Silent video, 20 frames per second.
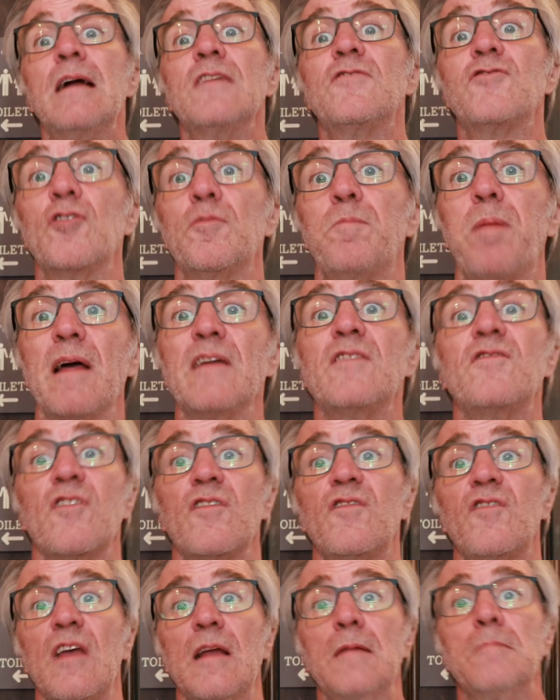It's a good place
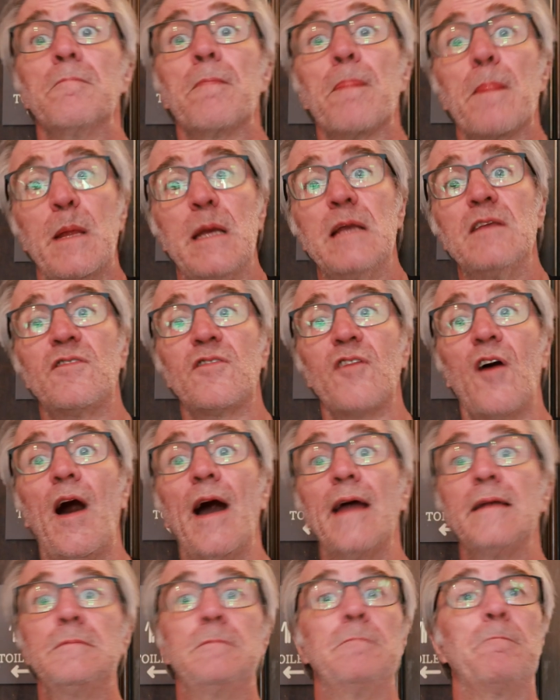to sit.
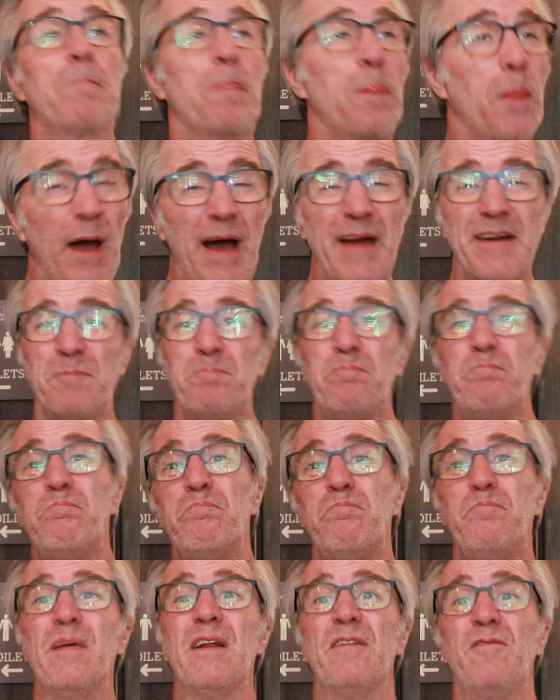Inside, I had a
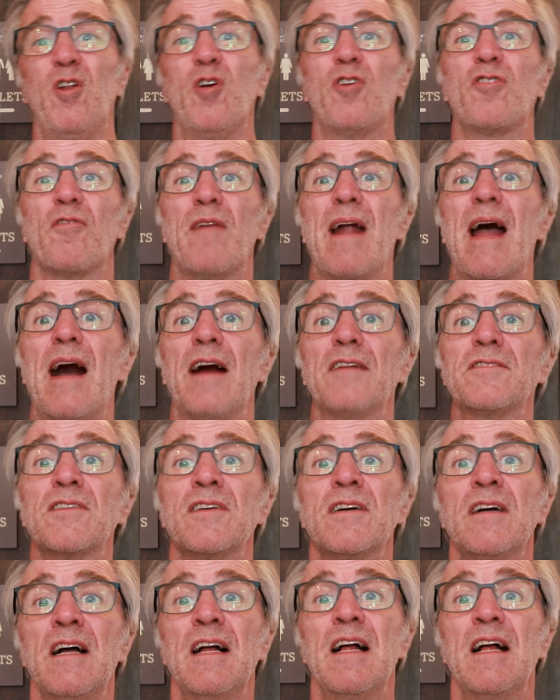bit of a look around.